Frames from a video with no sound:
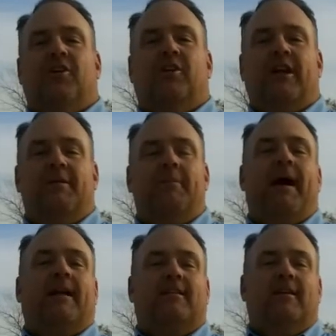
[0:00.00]
going to
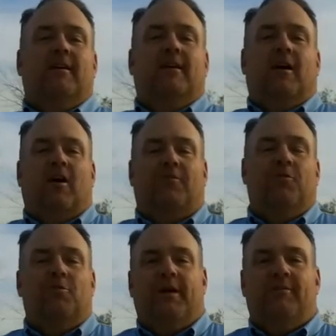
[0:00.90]
impact our
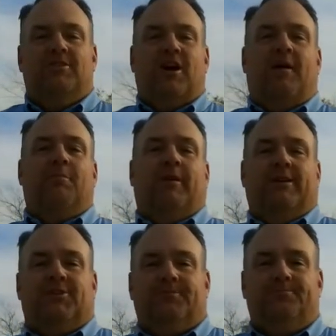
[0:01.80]
food and beverage
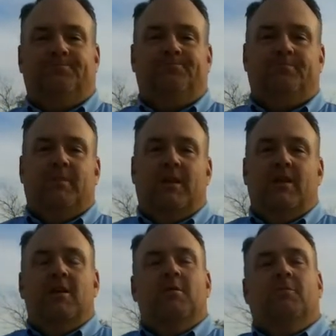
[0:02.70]
operation.
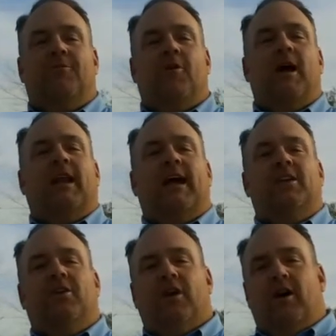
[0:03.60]
Before I
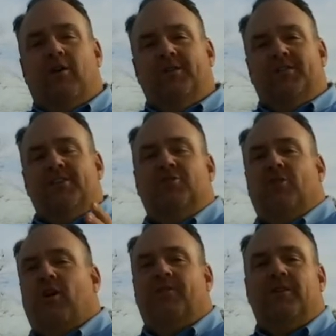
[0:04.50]
let you go and send
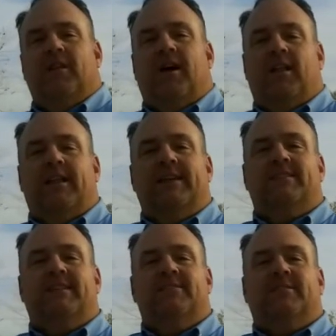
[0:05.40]
you off into the holiday
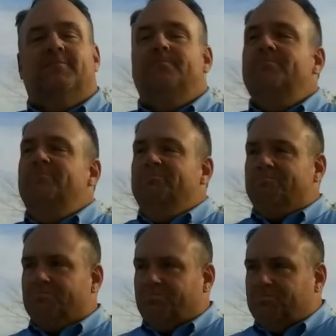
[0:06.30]
season,
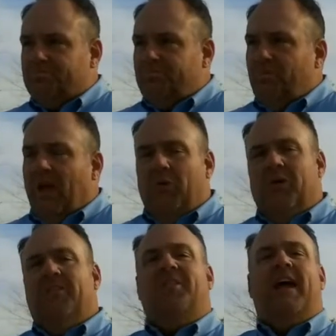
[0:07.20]
I
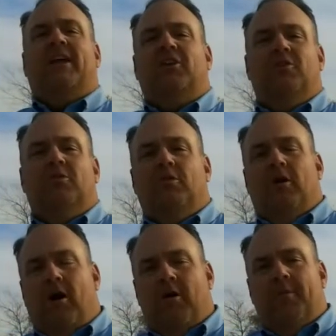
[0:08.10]
want to thank you,
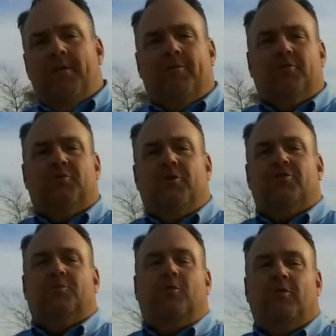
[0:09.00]
our members, for
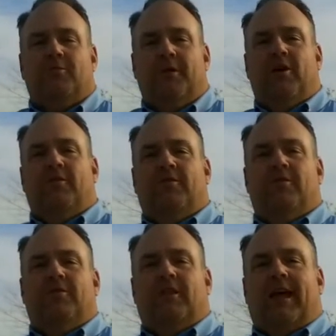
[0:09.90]
your support of me
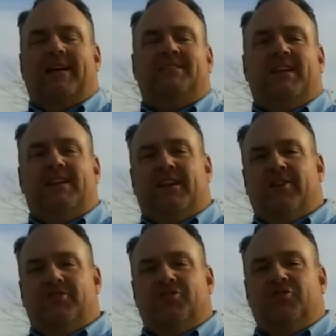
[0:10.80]
over the last 10
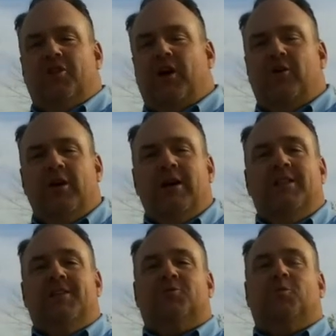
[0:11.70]
years. As you know,
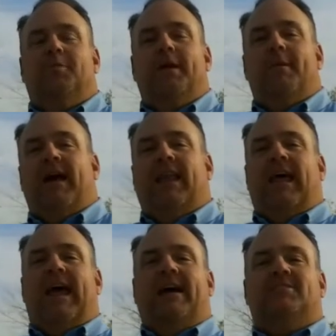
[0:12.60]
this will be my
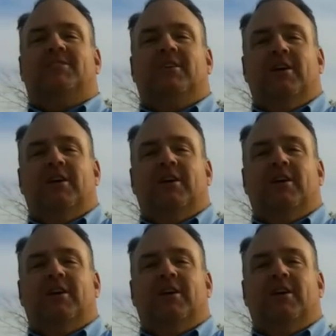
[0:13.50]
last